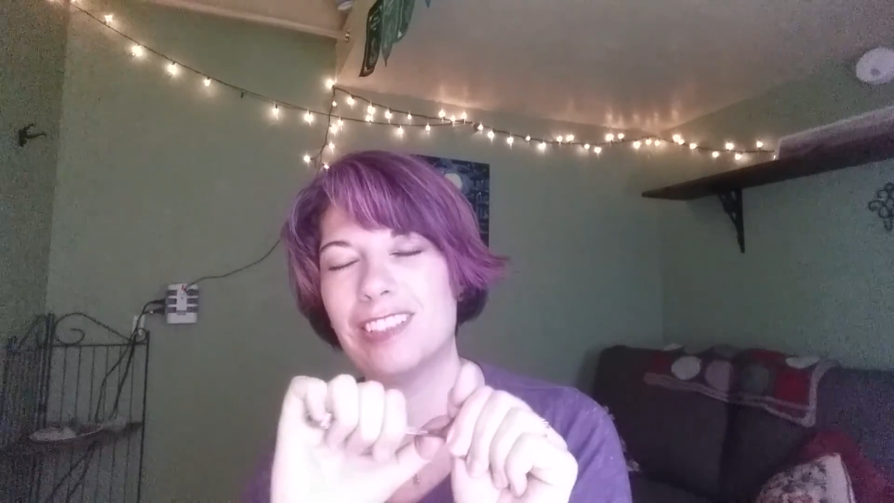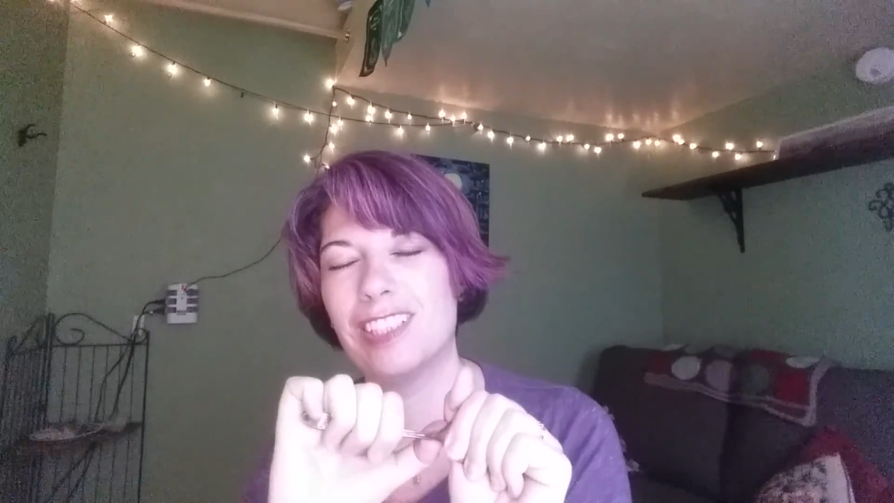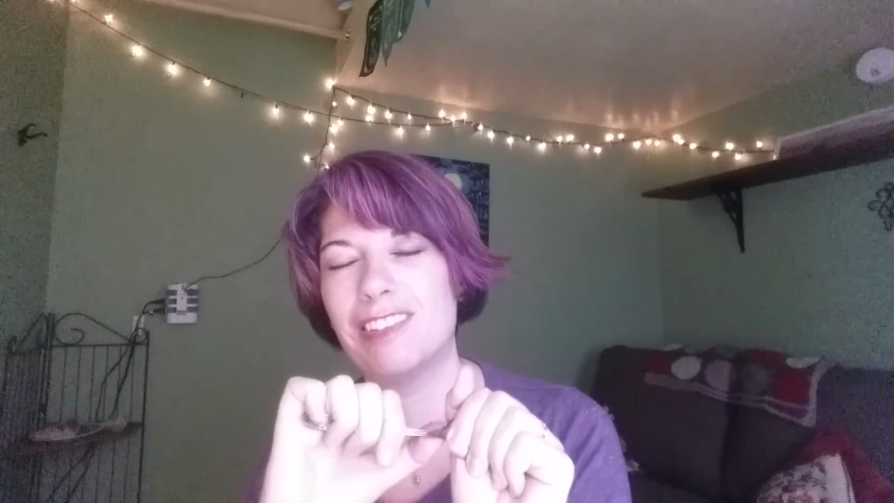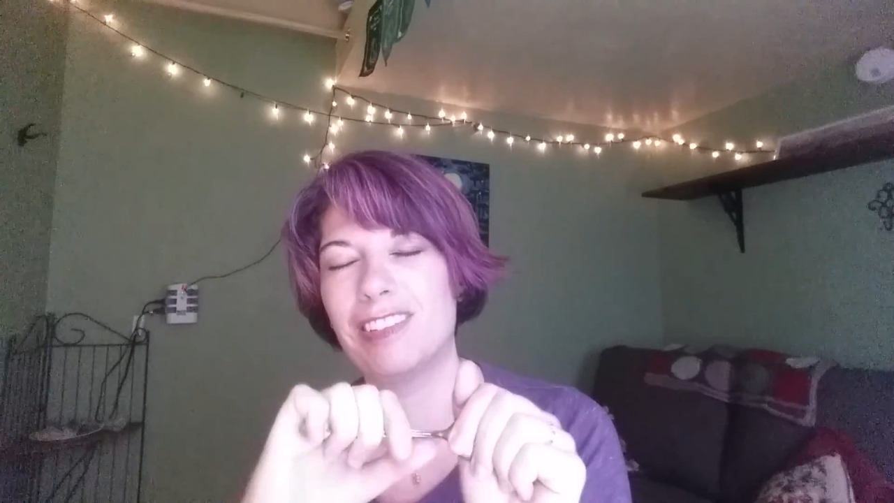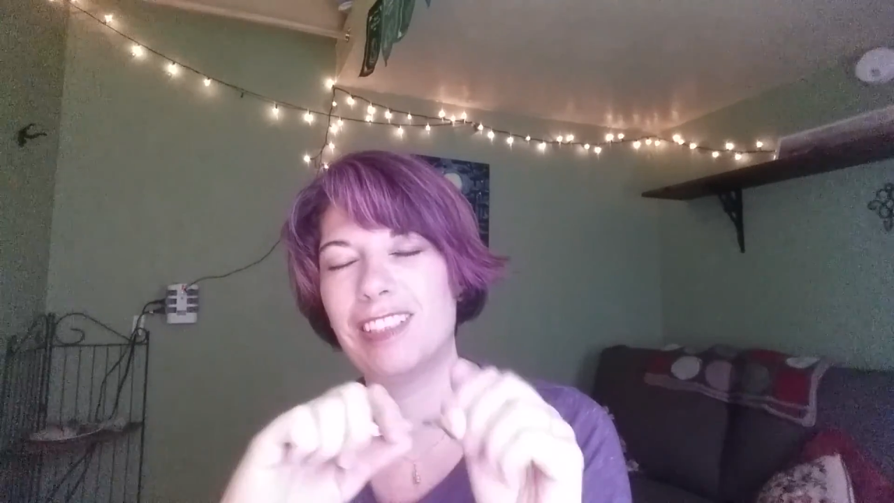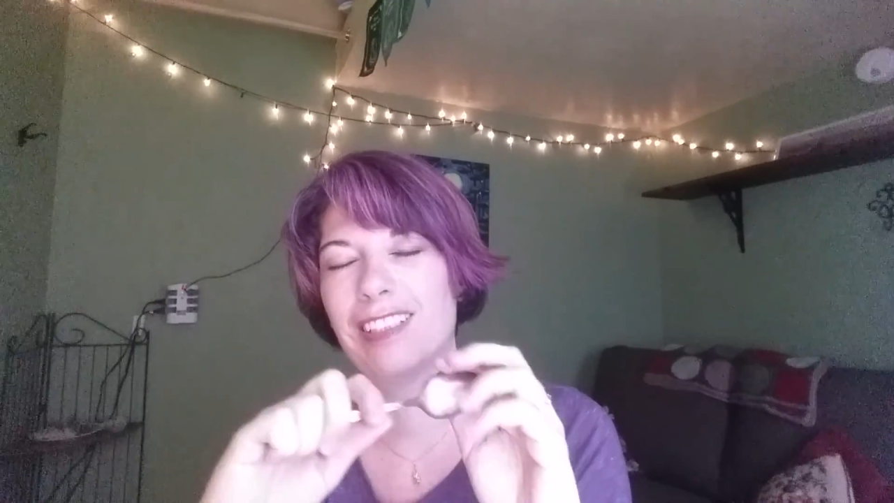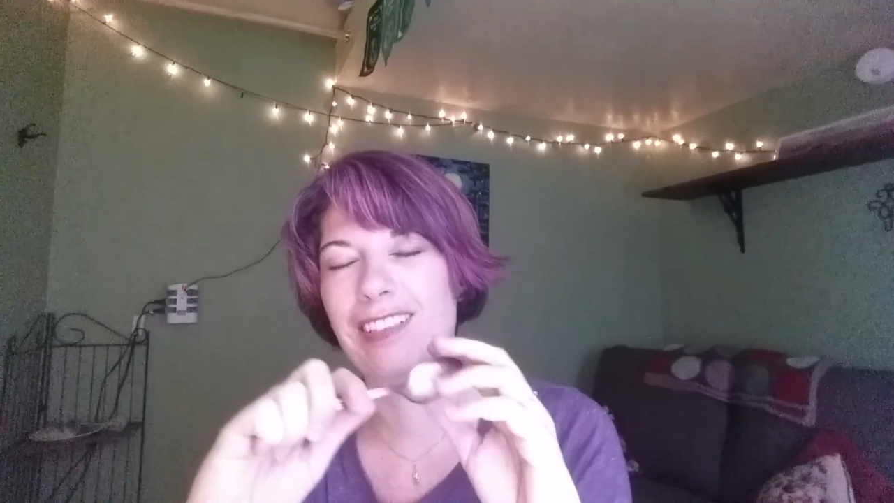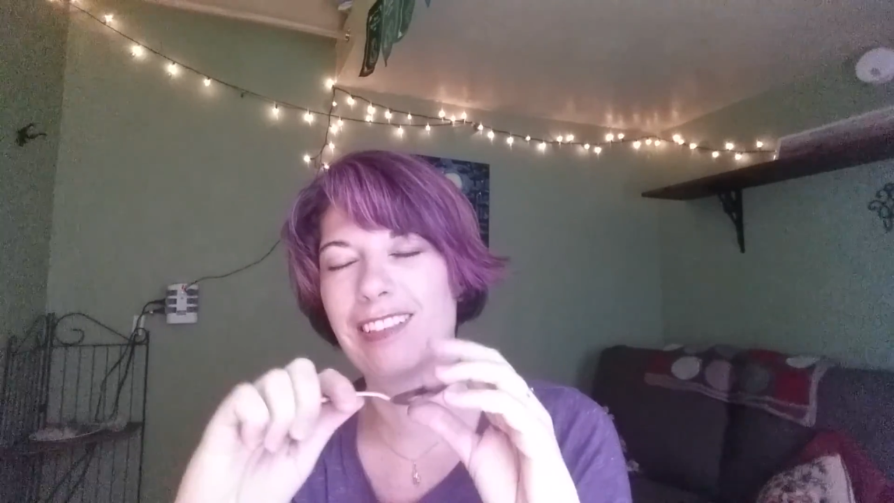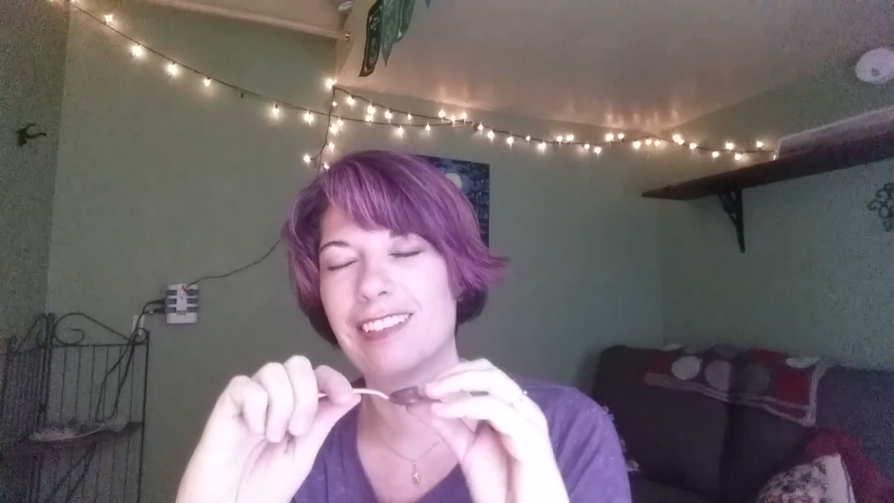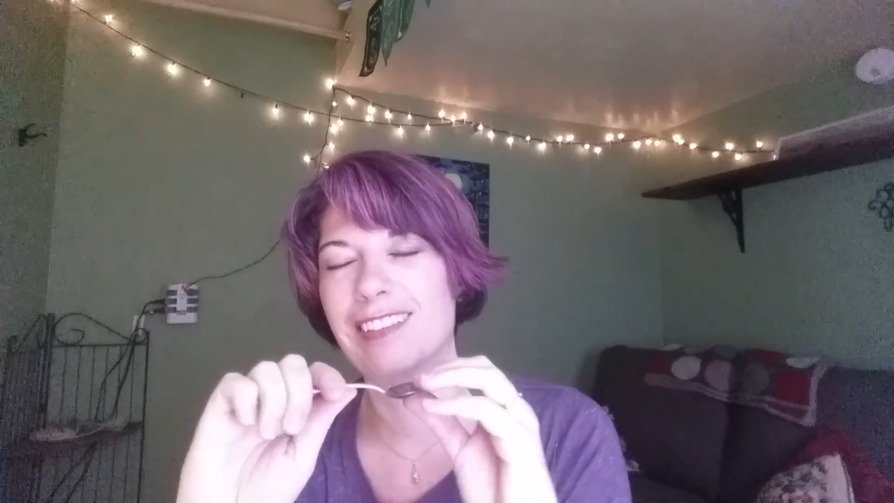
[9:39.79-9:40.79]
generally
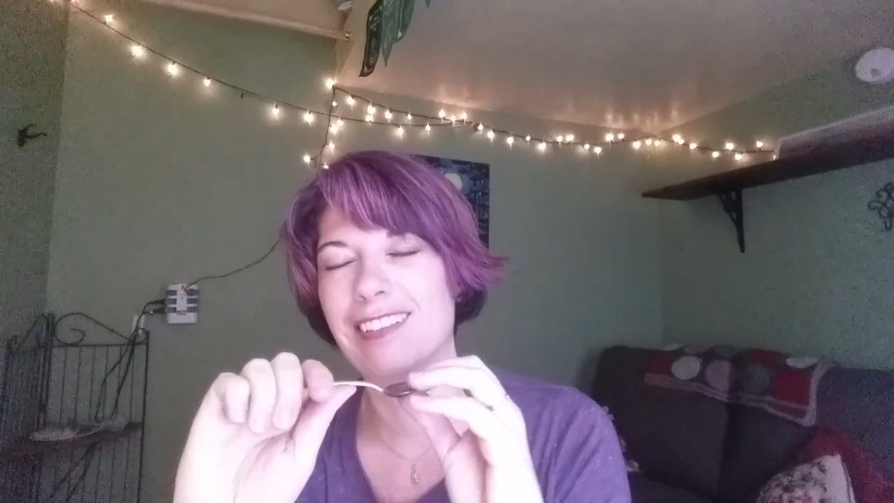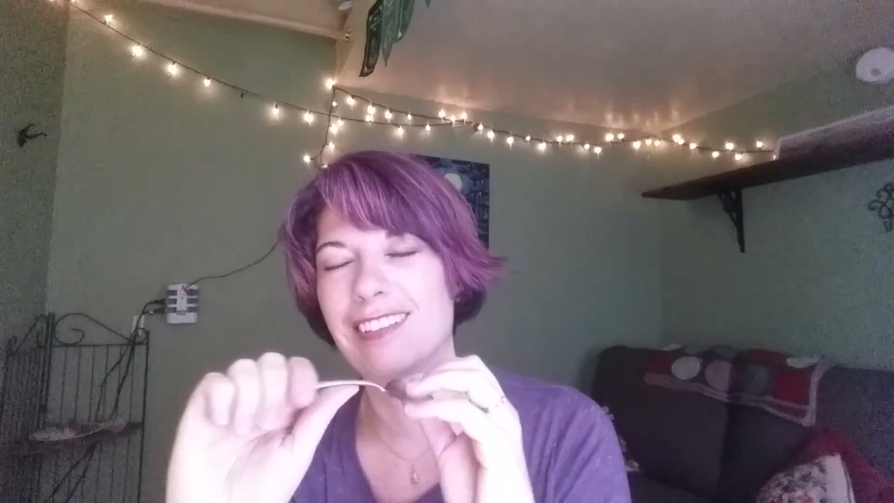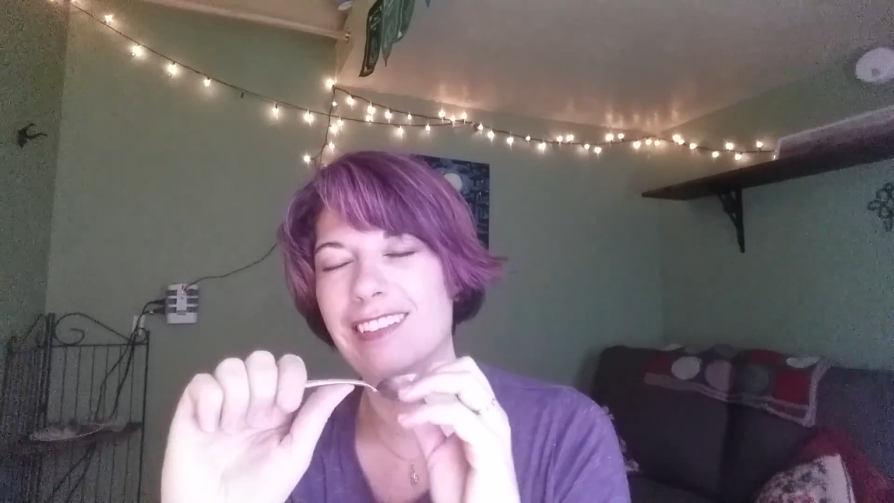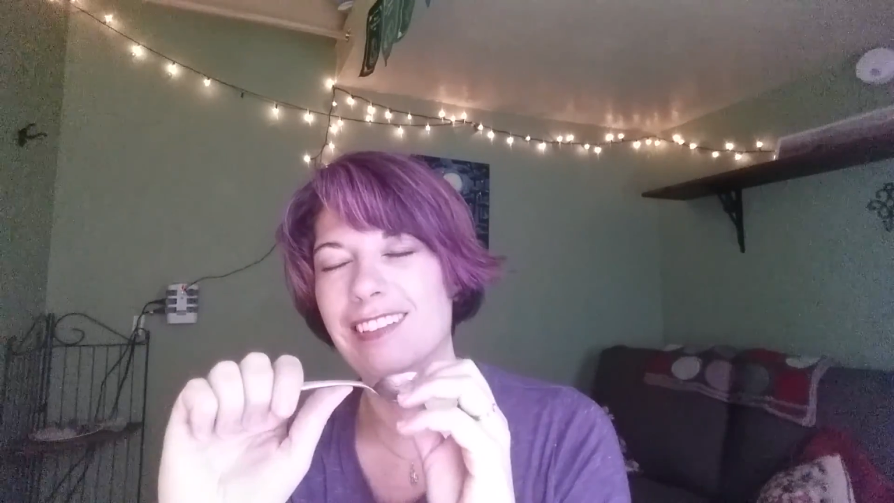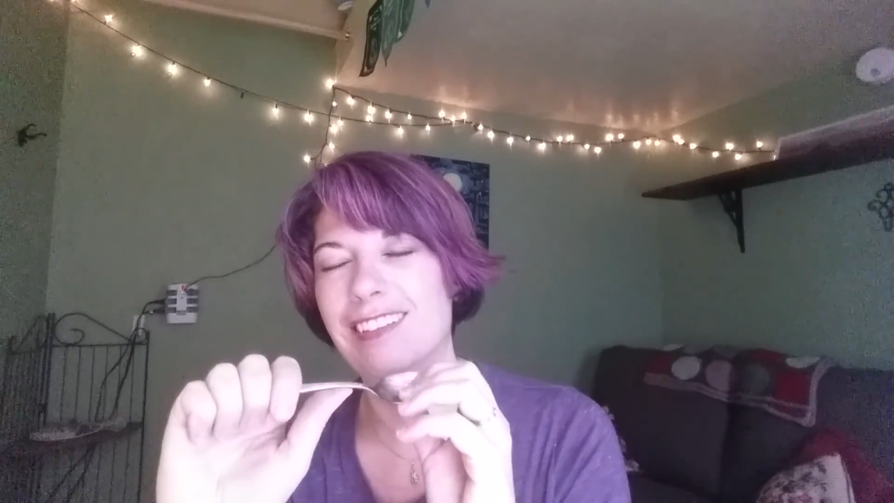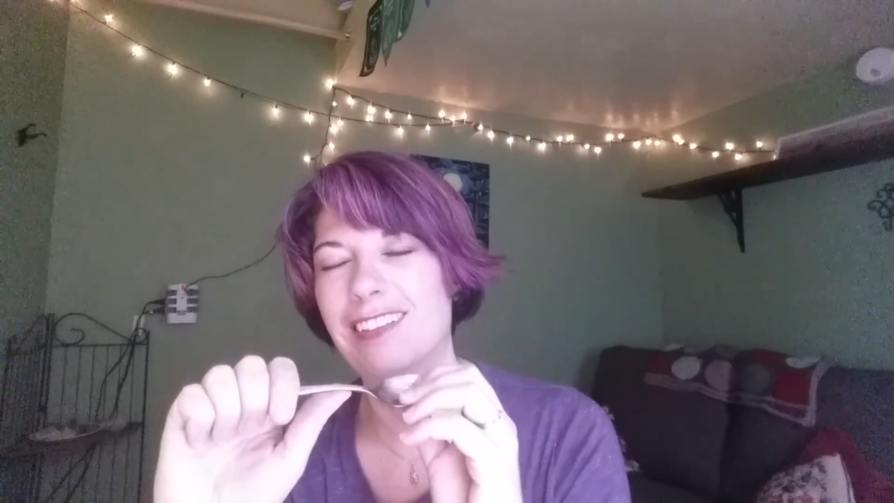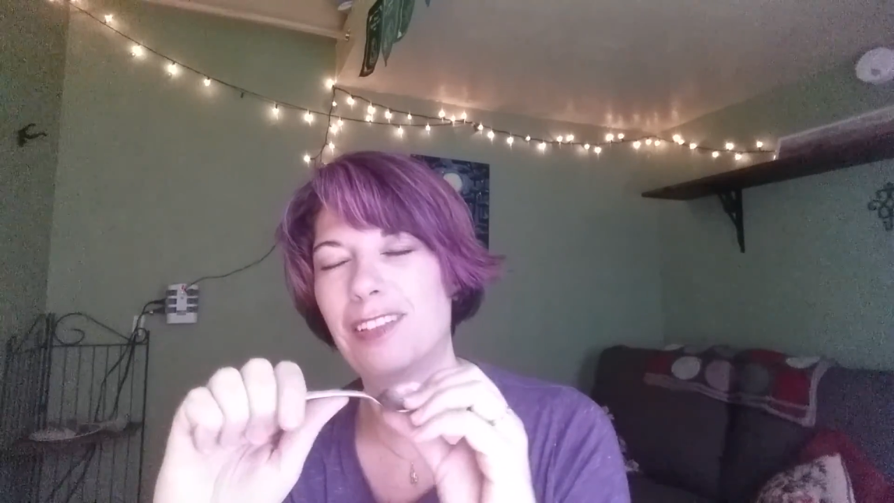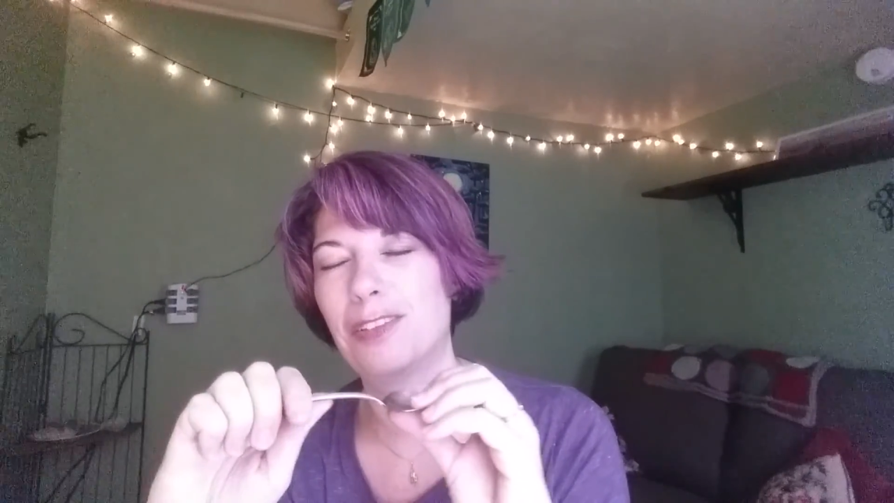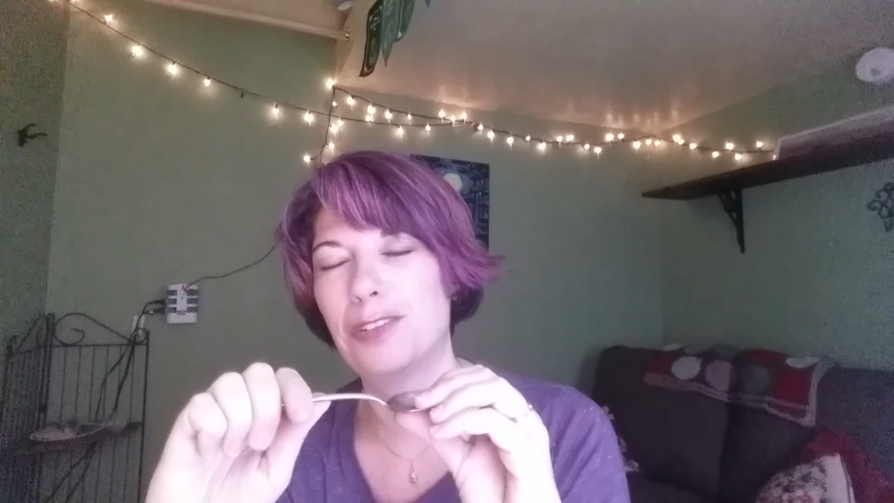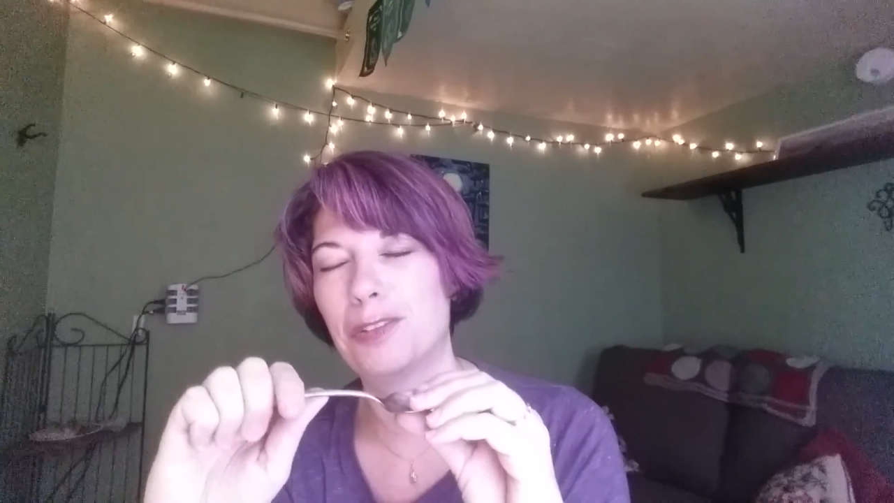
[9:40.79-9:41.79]

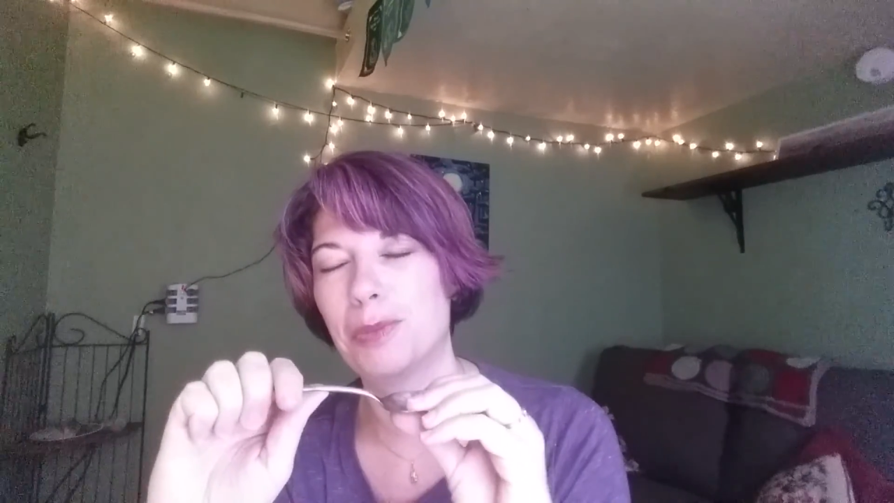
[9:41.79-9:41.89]
use